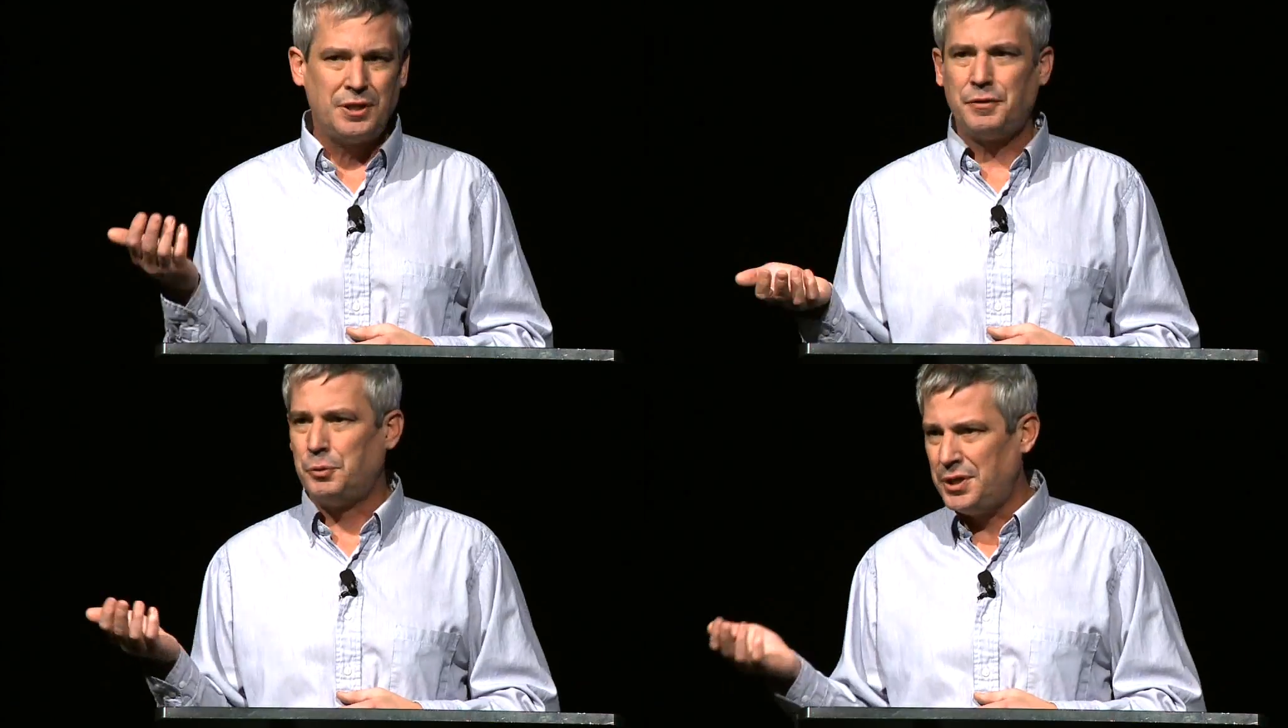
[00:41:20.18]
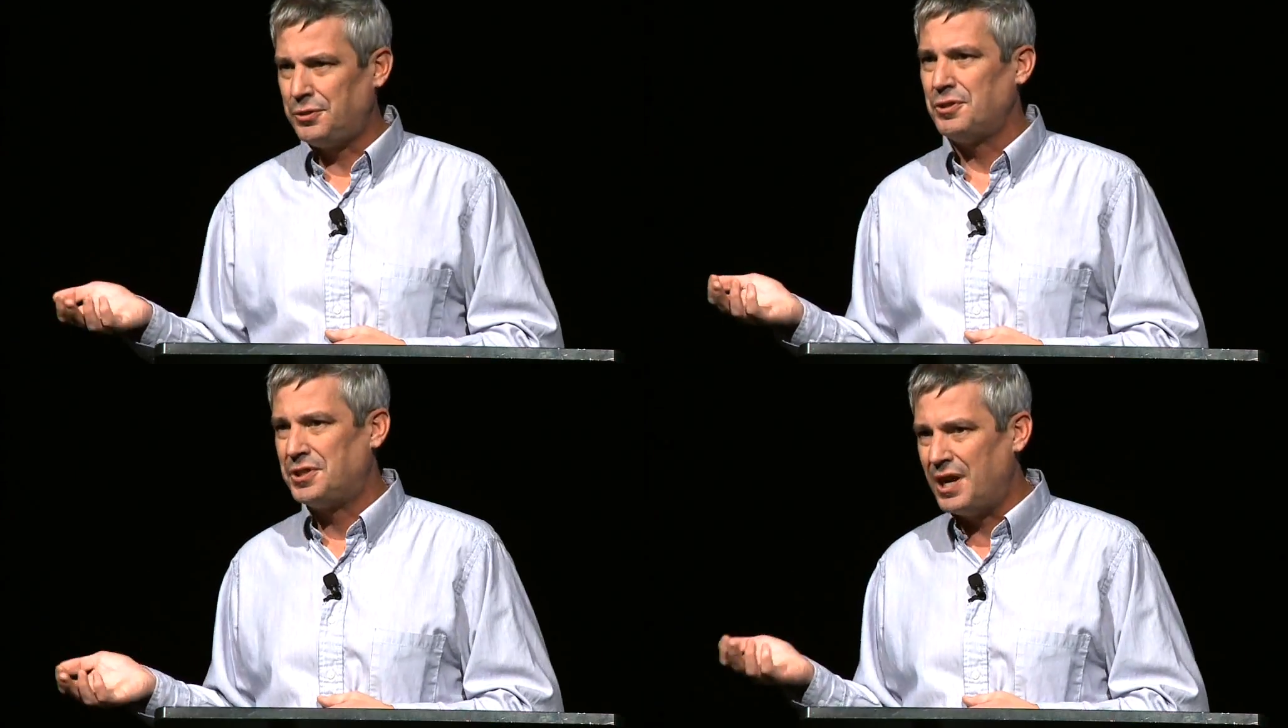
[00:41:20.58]
of the
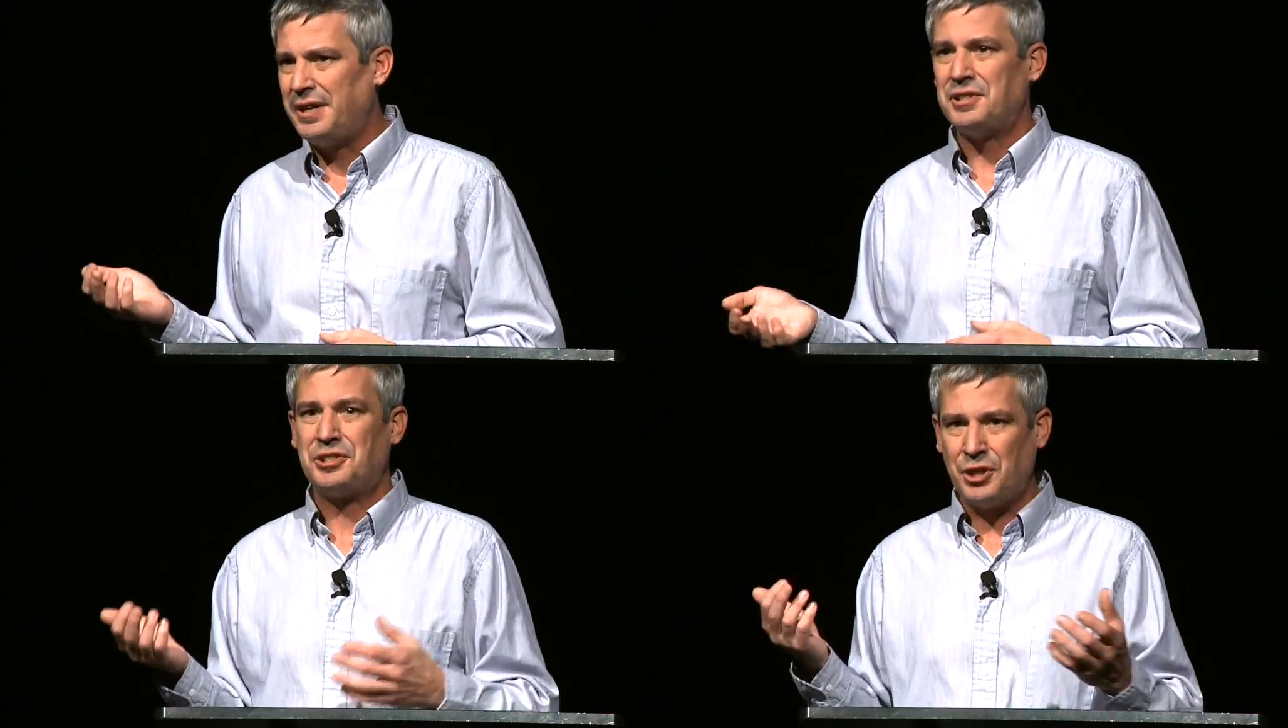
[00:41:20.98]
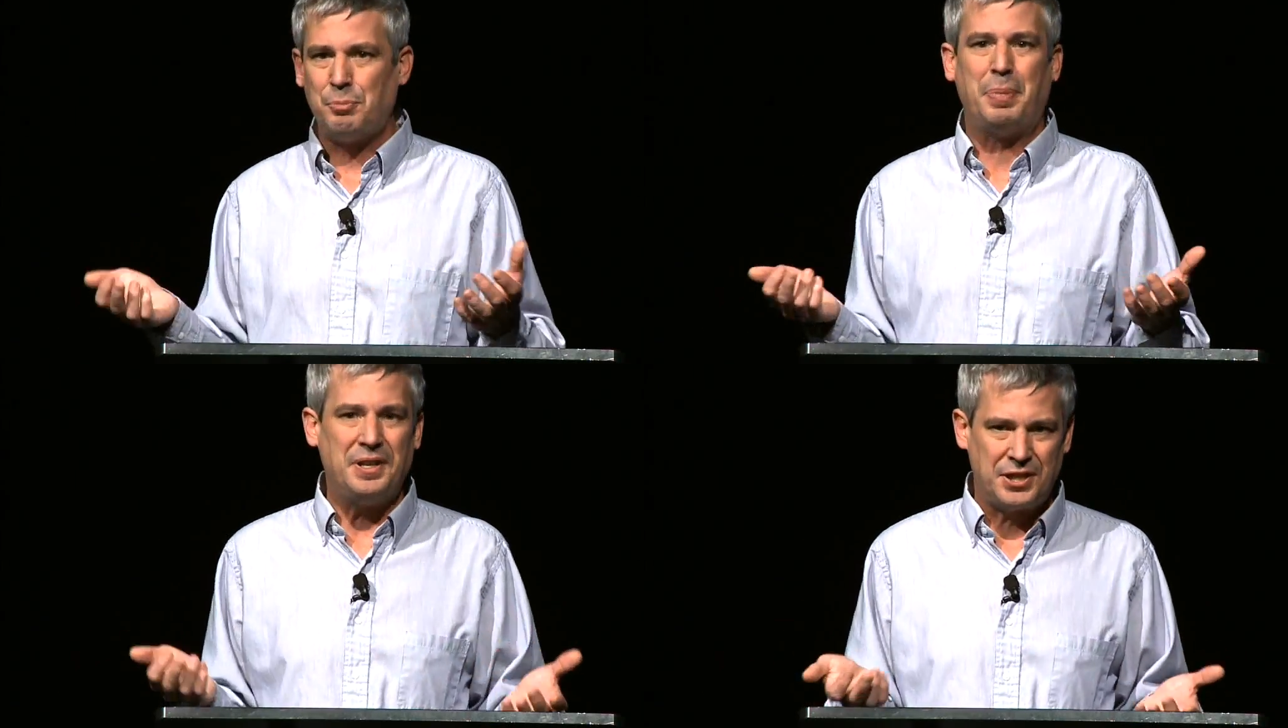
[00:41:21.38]
research done is still
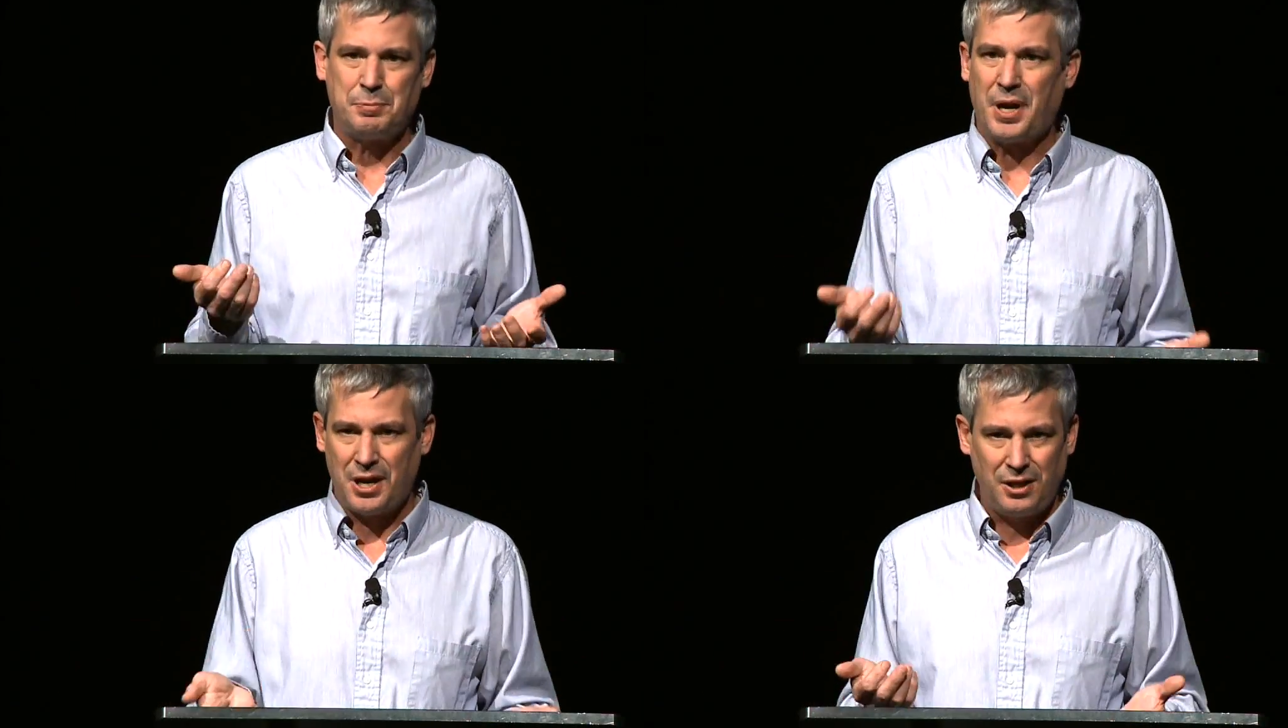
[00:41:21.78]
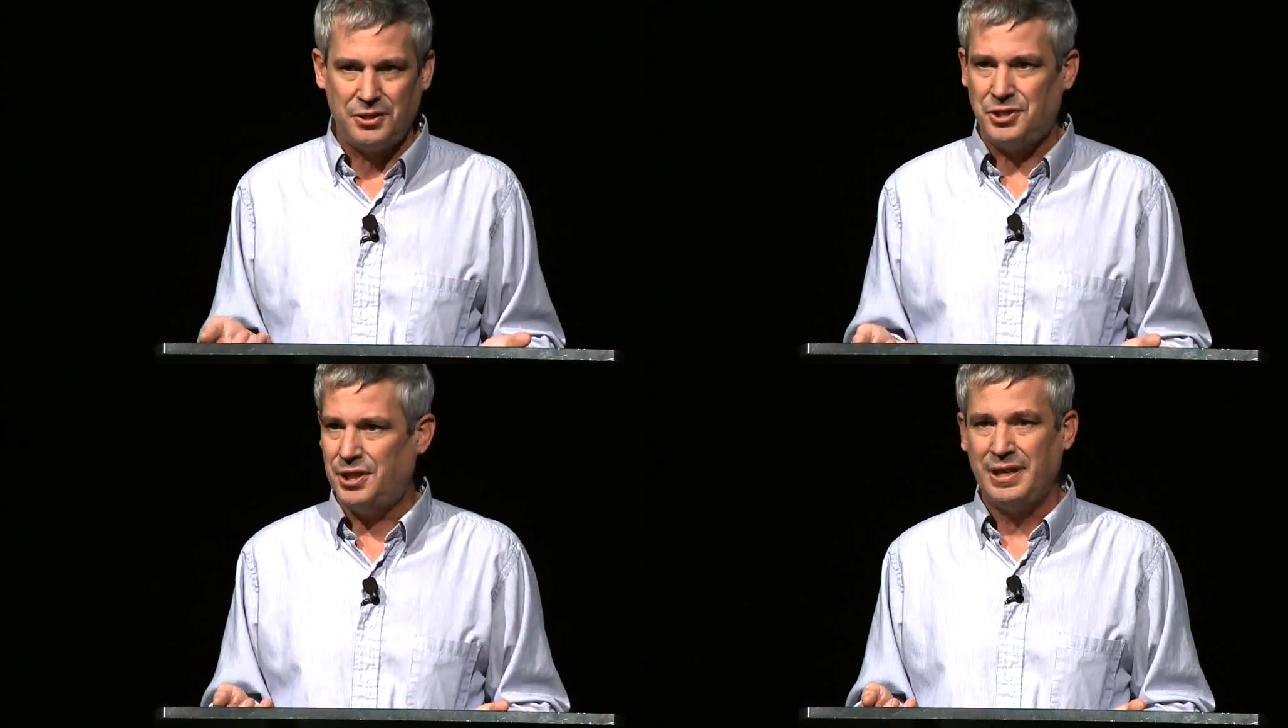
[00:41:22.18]
basic
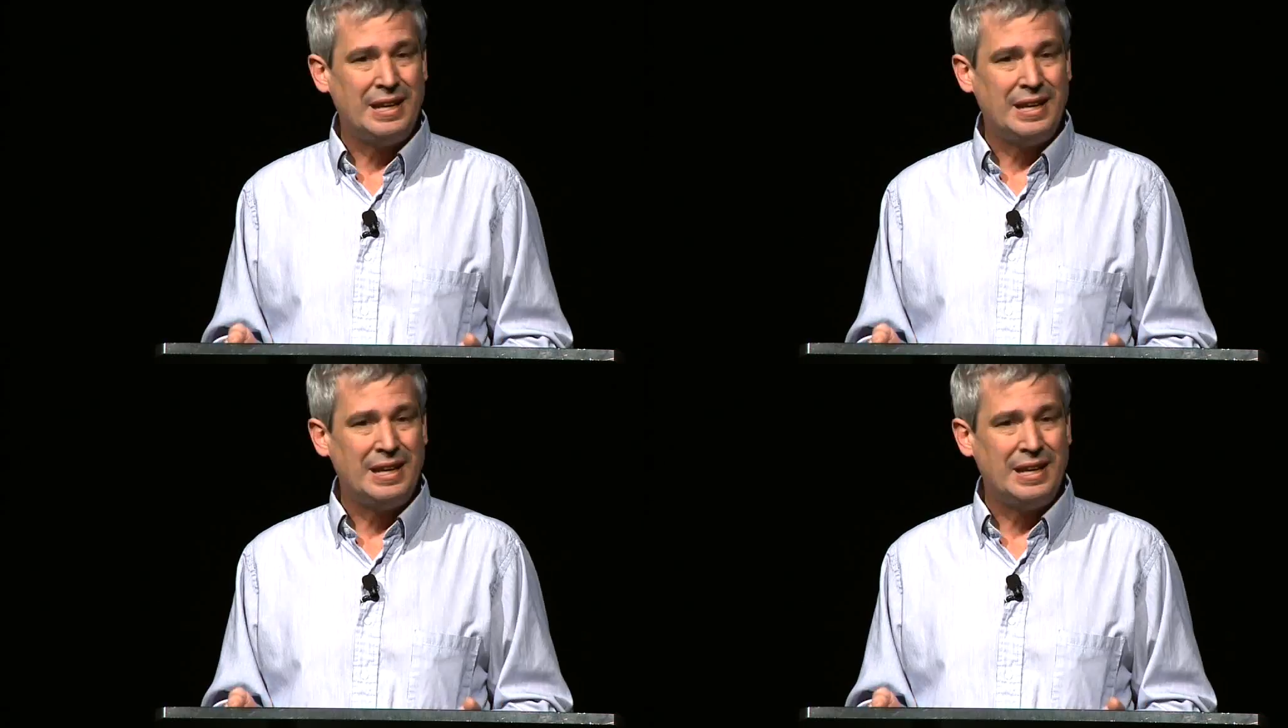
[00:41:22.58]
biology.